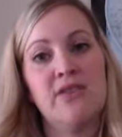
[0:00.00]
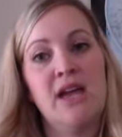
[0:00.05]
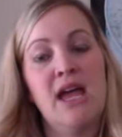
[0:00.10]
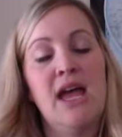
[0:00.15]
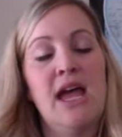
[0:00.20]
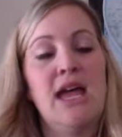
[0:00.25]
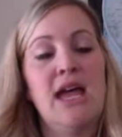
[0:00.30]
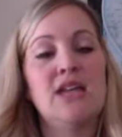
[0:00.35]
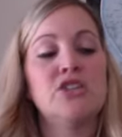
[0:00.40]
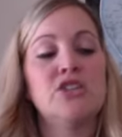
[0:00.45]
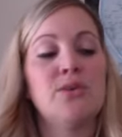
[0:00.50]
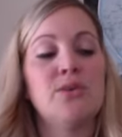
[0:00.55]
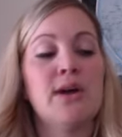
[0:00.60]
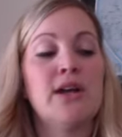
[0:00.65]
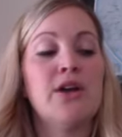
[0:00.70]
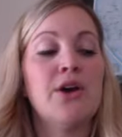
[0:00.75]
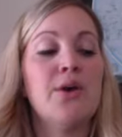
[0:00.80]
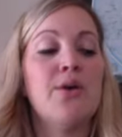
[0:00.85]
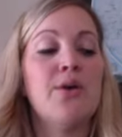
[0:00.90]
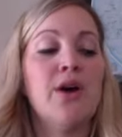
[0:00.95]
And so I
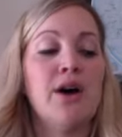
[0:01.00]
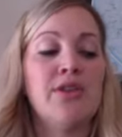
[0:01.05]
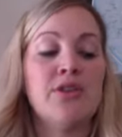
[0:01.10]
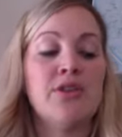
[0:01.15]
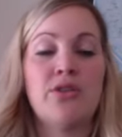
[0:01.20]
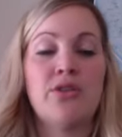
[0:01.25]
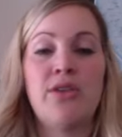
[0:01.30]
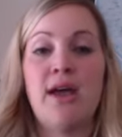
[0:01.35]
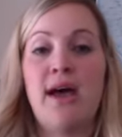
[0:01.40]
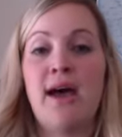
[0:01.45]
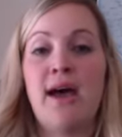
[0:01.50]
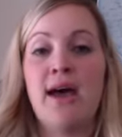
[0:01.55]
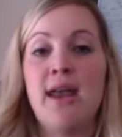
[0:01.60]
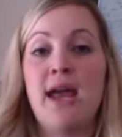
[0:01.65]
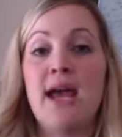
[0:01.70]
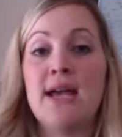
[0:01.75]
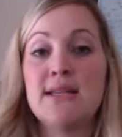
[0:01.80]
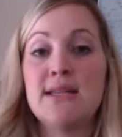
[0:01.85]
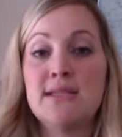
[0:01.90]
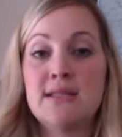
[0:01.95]
co-authored that
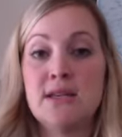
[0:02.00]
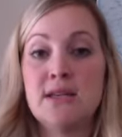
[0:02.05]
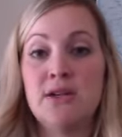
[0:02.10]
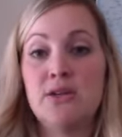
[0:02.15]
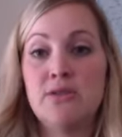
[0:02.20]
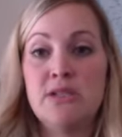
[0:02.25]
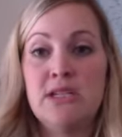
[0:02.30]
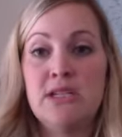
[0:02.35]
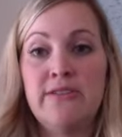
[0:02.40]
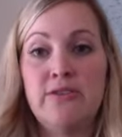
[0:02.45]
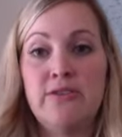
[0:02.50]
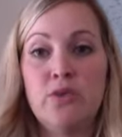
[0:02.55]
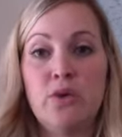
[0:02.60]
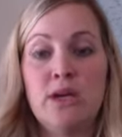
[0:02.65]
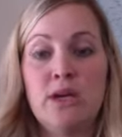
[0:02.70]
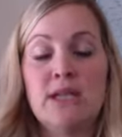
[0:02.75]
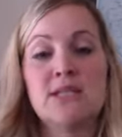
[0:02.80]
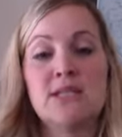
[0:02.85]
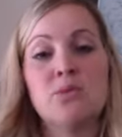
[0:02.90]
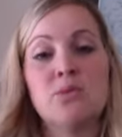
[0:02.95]
as the OT
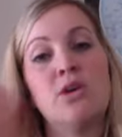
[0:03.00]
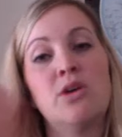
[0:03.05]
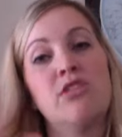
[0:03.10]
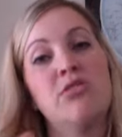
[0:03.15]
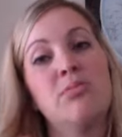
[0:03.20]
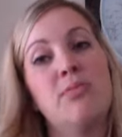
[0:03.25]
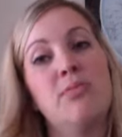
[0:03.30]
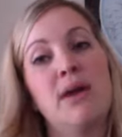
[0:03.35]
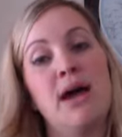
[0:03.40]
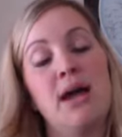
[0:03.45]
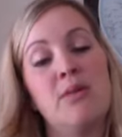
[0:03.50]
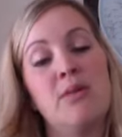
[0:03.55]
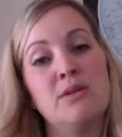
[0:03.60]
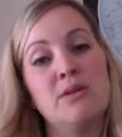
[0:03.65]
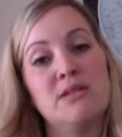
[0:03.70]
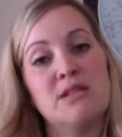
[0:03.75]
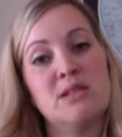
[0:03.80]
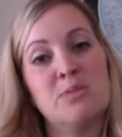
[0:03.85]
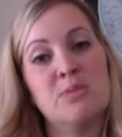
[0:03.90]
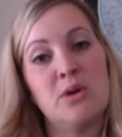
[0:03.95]
voice with my
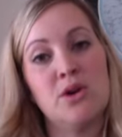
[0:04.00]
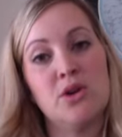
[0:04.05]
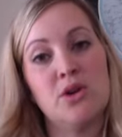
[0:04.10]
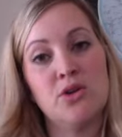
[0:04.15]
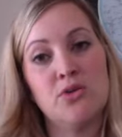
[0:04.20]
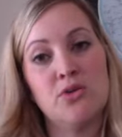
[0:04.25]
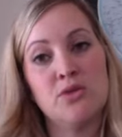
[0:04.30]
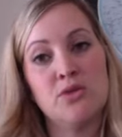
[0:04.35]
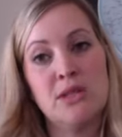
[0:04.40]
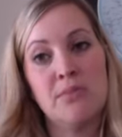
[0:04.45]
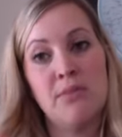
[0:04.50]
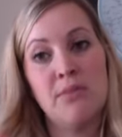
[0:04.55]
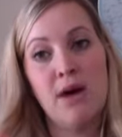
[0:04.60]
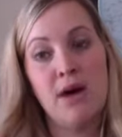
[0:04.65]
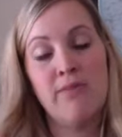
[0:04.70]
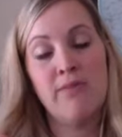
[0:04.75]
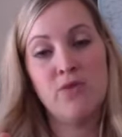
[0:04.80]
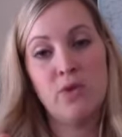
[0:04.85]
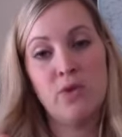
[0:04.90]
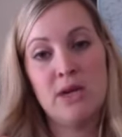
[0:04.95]
business partner, who's the
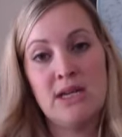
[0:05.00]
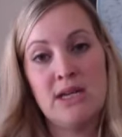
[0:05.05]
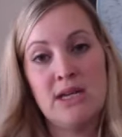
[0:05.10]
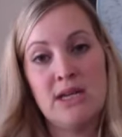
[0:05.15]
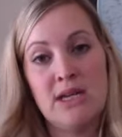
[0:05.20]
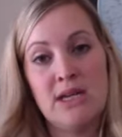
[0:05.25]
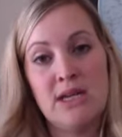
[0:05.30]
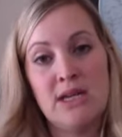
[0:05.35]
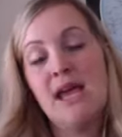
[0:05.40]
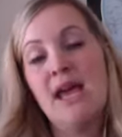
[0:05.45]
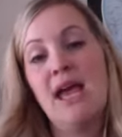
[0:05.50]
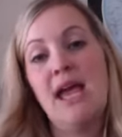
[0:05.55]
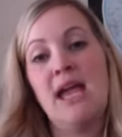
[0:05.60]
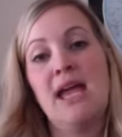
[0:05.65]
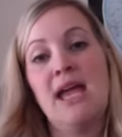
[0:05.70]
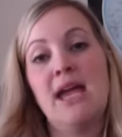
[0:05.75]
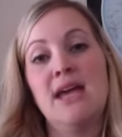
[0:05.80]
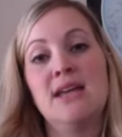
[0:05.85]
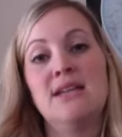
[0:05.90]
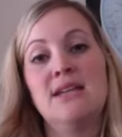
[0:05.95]
mom voice.
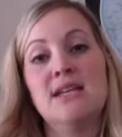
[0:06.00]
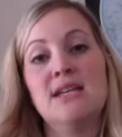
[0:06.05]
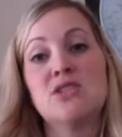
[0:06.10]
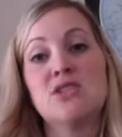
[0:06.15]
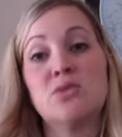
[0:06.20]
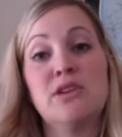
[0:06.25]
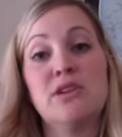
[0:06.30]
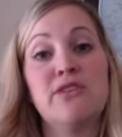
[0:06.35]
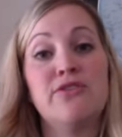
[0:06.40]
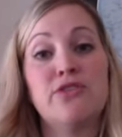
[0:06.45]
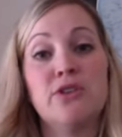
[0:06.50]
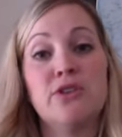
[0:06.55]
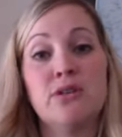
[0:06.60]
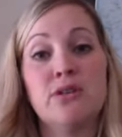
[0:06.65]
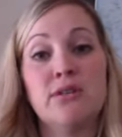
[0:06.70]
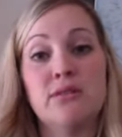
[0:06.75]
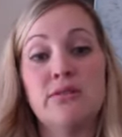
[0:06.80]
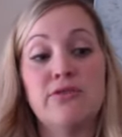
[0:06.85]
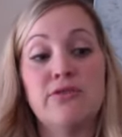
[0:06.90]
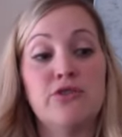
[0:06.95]
And it's really
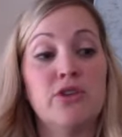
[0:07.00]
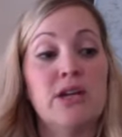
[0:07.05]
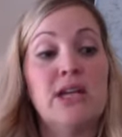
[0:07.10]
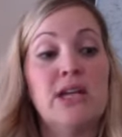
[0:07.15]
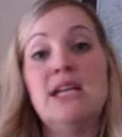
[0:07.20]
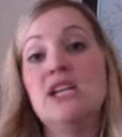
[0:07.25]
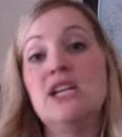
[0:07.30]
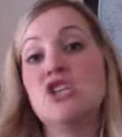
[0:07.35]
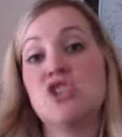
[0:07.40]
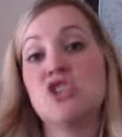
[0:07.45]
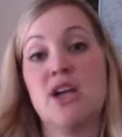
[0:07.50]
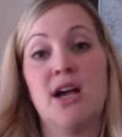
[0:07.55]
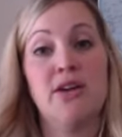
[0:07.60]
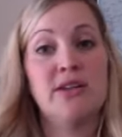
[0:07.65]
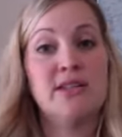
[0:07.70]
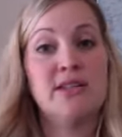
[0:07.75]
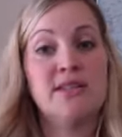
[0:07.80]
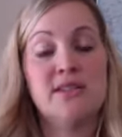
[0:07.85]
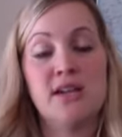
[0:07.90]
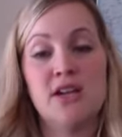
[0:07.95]
for any child.
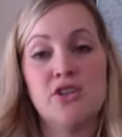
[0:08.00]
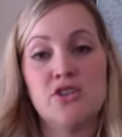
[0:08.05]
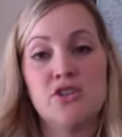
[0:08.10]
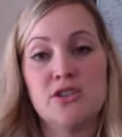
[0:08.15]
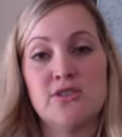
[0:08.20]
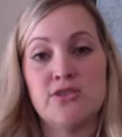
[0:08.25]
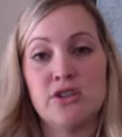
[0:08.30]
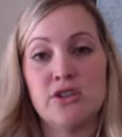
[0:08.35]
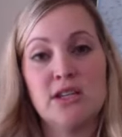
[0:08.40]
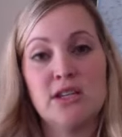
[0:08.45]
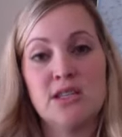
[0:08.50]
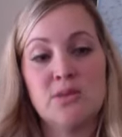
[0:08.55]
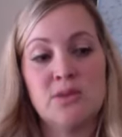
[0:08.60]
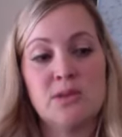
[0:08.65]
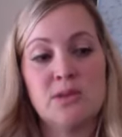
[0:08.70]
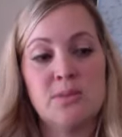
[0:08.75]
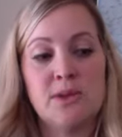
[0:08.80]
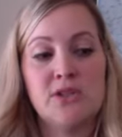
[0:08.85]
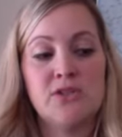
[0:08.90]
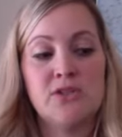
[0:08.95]
It's not just for kids with
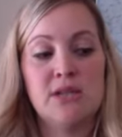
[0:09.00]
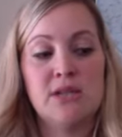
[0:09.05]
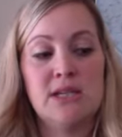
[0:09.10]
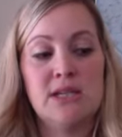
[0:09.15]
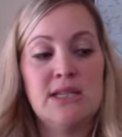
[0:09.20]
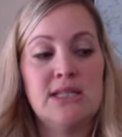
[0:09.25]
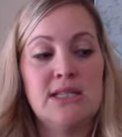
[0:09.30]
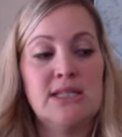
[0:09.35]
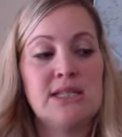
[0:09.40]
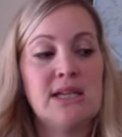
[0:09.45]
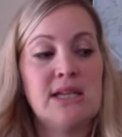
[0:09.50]
special needs.